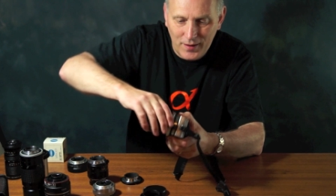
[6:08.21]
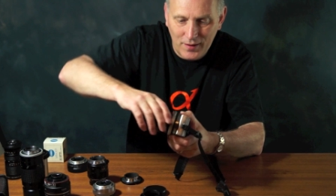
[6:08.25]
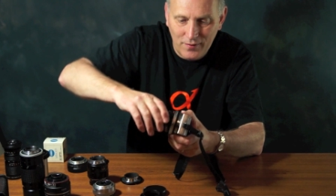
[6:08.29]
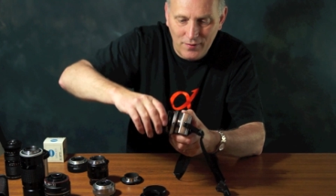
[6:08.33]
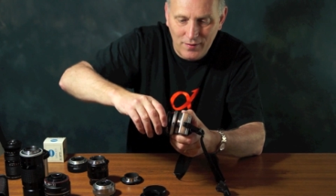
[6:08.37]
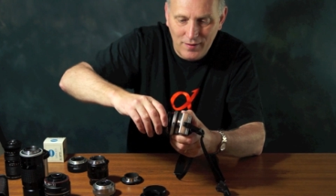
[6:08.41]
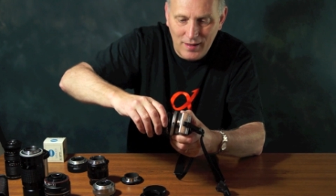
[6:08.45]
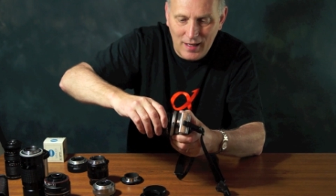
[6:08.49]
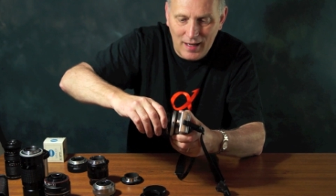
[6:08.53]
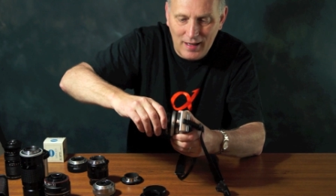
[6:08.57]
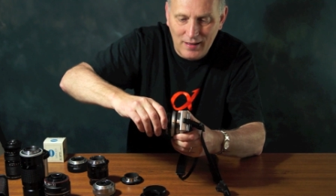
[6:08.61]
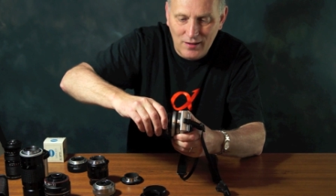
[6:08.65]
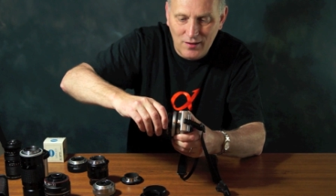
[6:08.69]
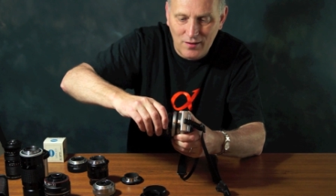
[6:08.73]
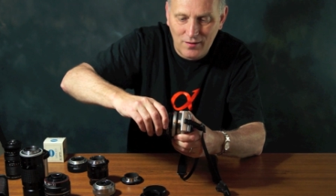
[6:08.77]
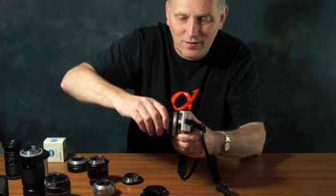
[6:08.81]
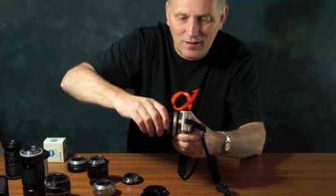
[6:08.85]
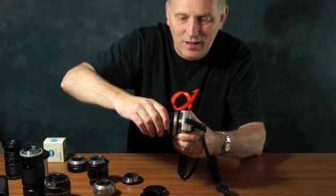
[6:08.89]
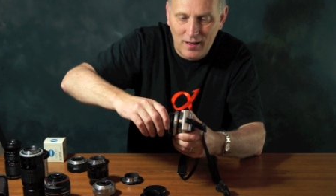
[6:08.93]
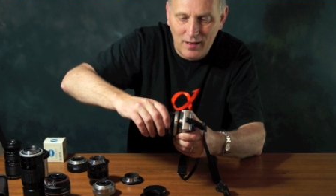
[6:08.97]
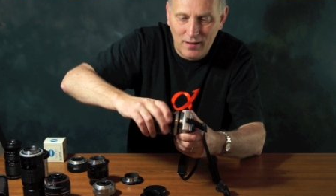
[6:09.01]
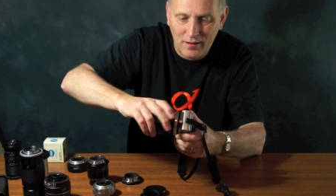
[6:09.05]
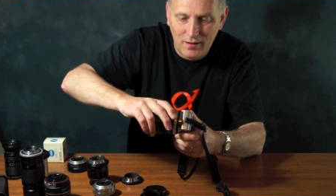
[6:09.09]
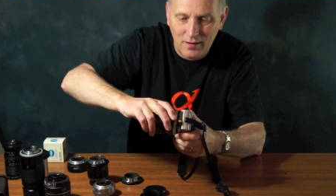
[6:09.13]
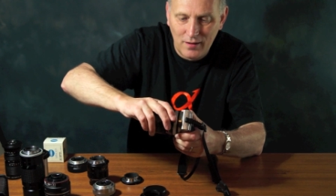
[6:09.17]
And that
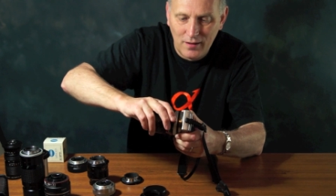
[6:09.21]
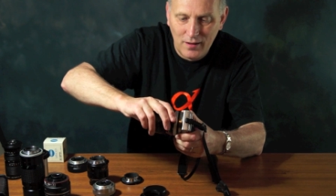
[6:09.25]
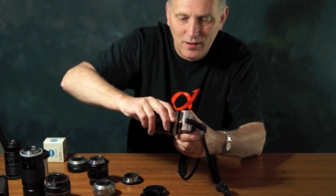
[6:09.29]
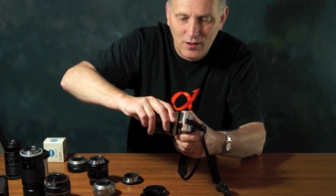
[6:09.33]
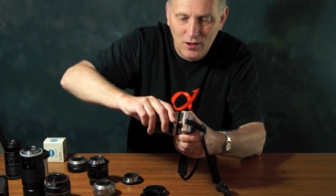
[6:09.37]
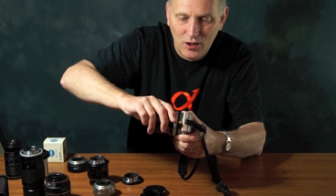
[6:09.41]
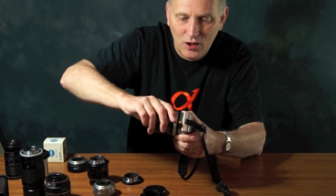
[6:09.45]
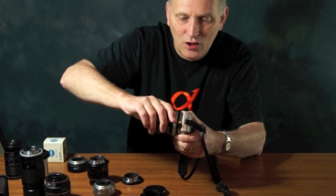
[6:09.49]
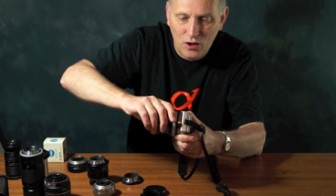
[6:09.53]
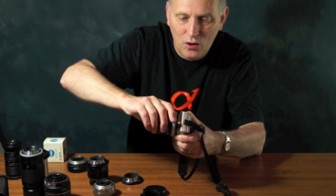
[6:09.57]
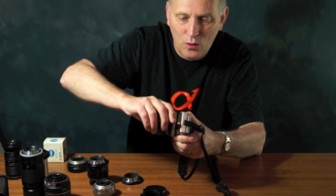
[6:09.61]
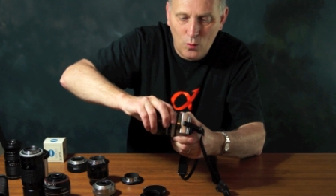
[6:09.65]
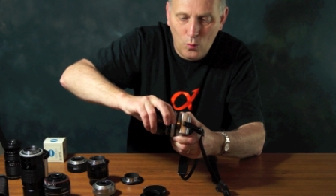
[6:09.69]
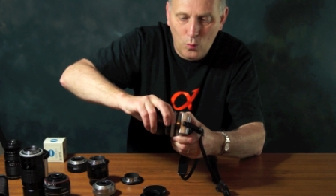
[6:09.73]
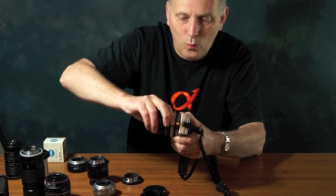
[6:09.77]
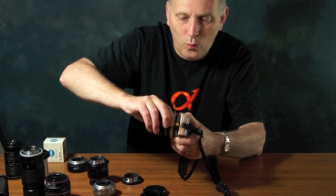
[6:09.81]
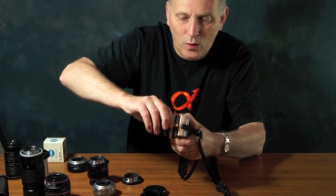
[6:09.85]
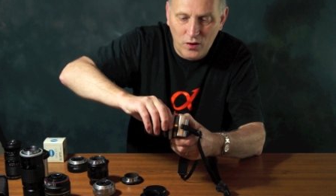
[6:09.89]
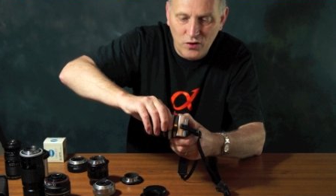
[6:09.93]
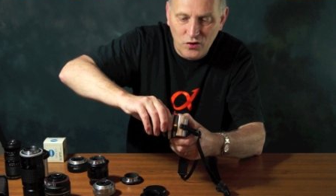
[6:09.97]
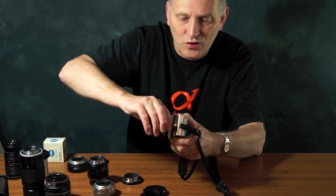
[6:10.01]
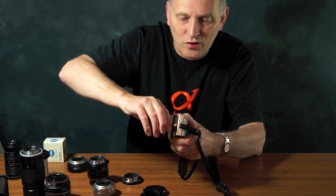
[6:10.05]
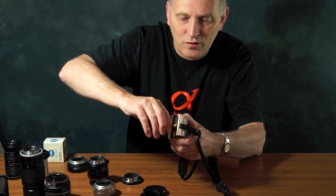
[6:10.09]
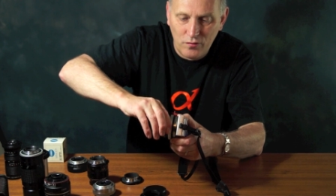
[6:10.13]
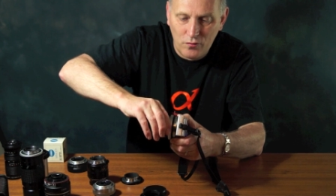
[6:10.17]
then,
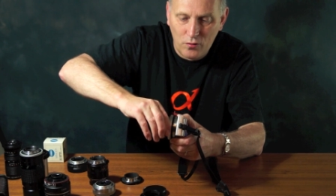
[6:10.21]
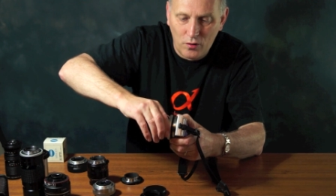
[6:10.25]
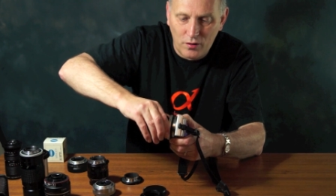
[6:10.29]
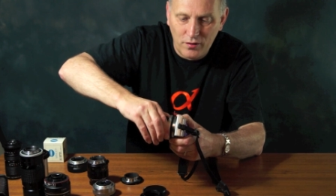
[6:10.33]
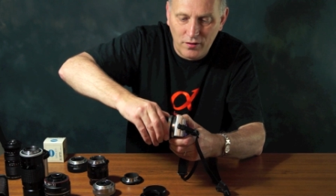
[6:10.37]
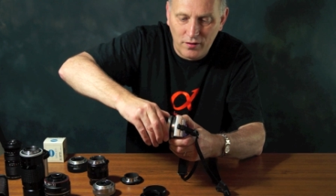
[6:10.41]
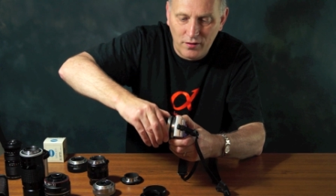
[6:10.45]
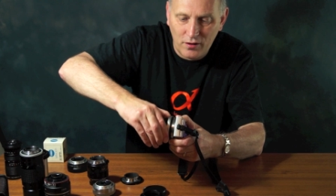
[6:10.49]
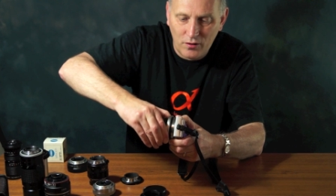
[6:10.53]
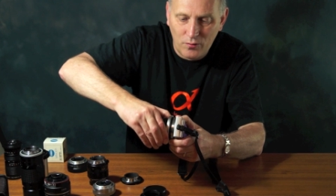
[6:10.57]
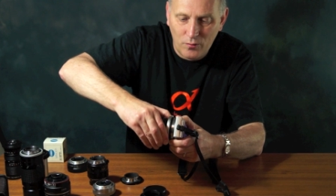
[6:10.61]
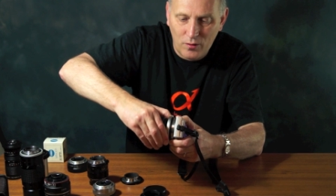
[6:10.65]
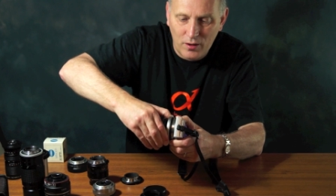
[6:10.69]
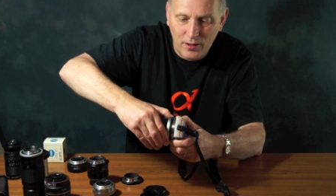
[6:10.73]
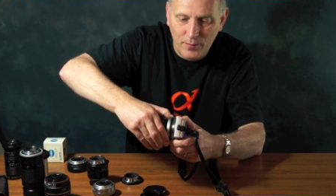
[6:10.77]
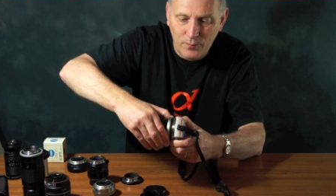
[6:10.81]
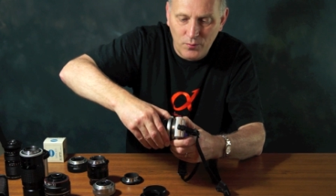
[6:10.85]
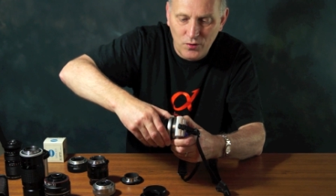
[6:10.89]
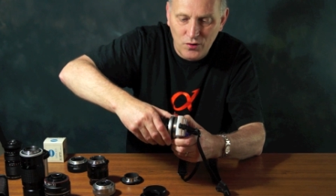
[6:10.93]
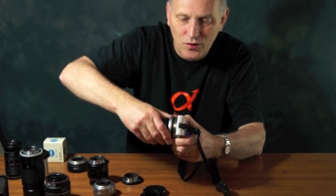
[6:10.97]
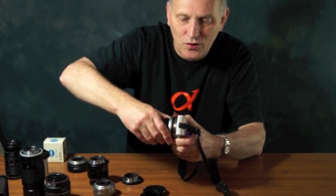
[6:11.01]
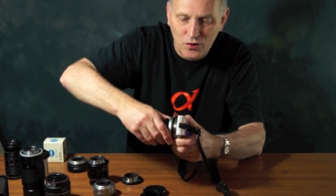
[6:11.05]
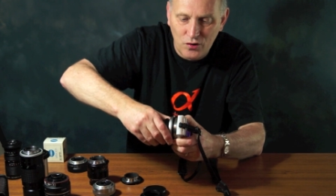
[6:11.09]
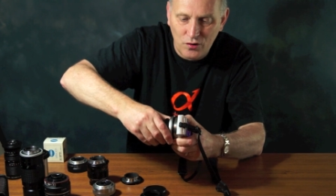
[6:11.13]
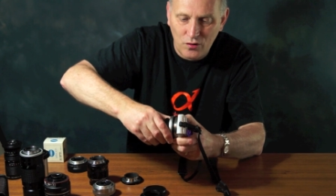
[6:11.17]
once you've got it in the
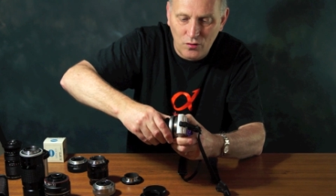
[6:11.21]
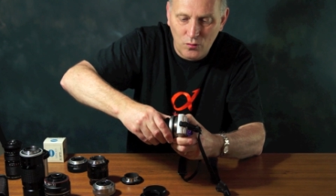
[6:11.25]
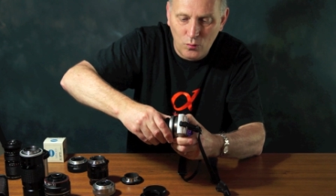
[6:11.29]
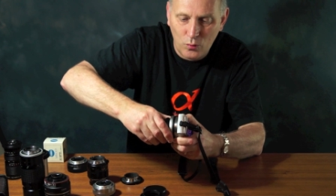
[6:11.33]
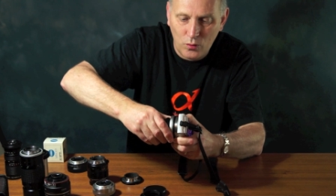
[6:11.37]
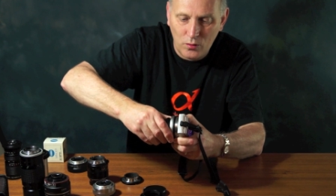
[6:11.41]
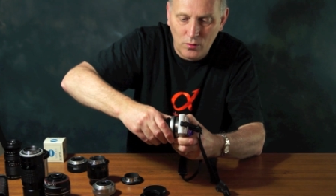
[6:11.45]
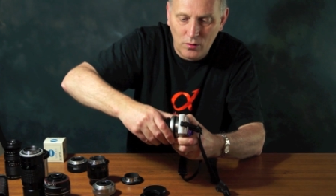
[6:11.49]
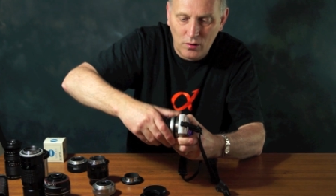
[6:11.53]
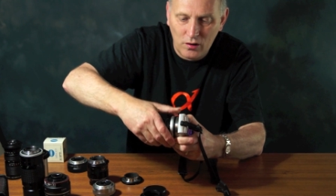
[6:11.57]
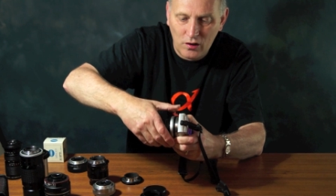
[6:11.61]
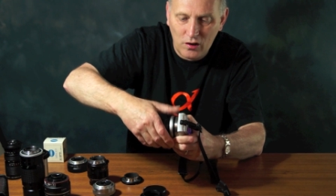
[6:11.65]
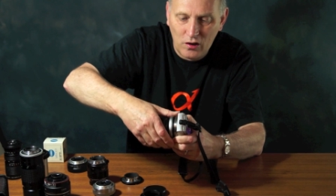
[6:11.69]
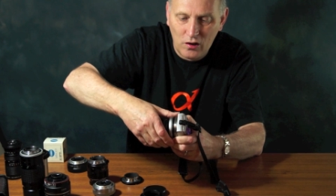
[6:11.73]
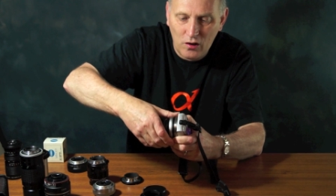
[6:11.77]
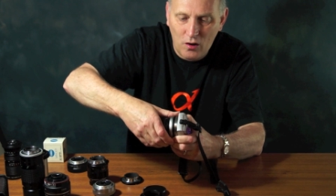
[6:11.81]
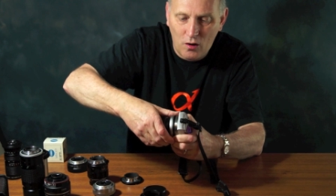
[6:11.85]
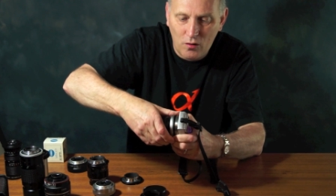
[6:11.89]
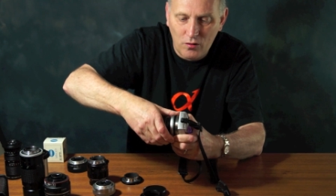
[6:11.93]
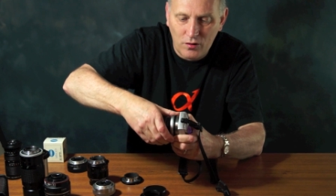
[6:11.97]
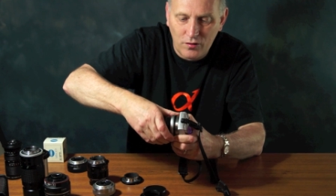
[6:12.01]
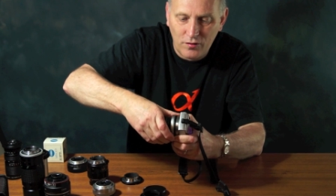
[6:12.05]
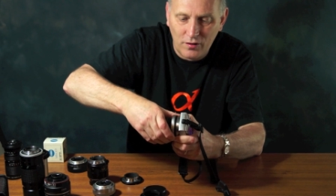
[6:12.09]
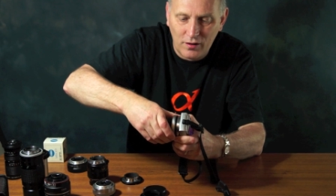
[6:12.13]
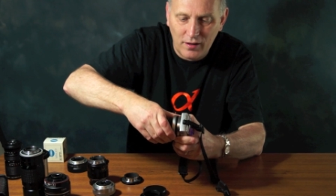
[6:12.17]
right position, will
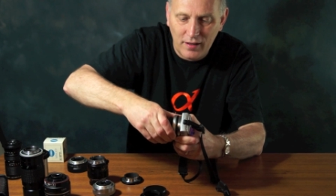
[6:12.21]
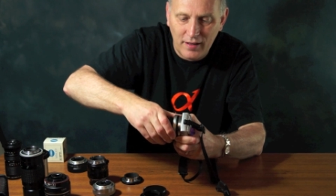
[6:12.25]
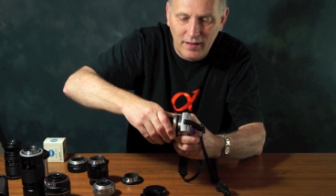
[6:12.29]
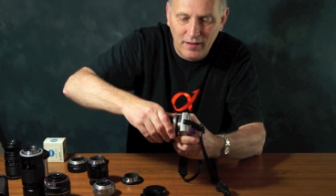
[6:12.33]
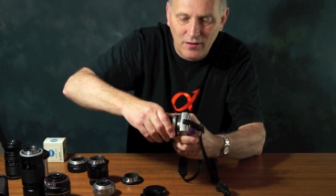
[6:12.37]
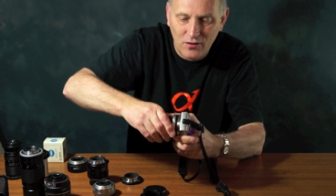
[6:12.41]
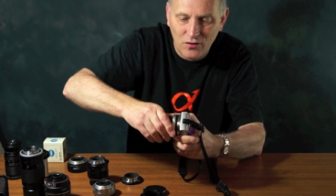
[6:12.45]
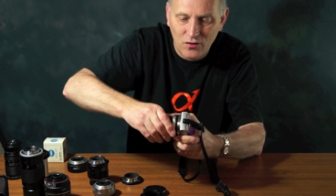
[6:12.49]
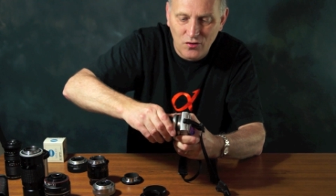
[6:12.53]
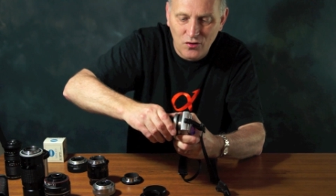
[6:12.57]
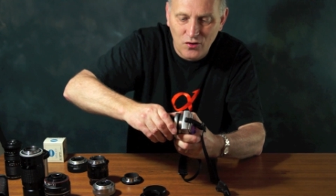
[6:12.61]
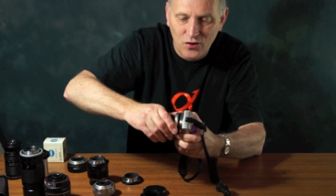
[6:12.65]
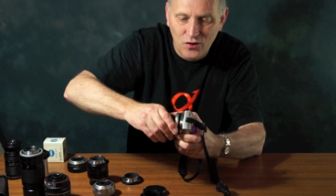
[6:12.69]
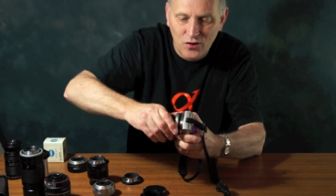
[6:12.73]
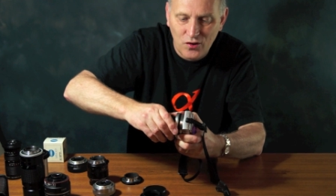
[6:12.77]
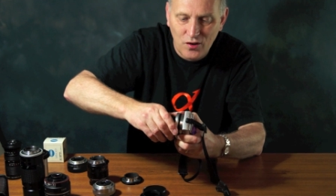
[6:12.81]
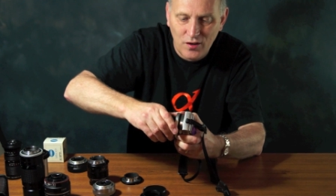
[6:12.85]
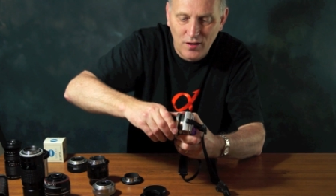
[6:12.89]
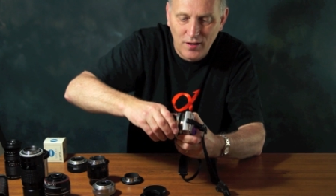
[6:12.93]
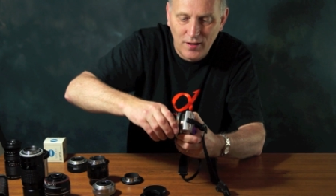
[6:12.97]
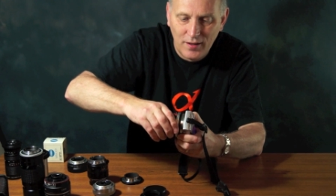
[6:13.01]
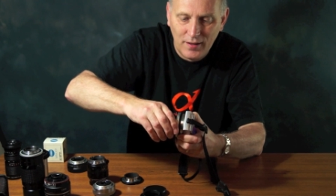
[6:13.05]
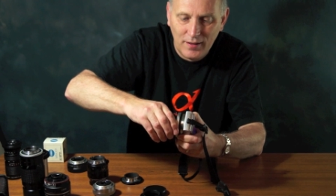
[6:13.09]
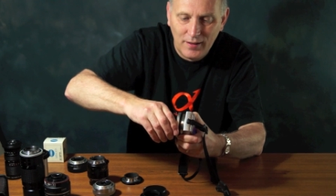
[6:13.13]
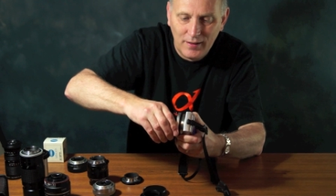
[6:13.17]
lock the
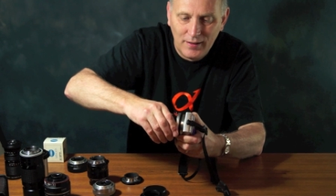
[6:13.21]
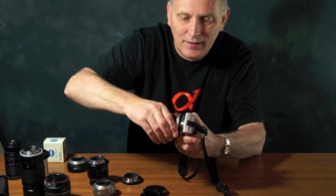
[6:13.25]
lens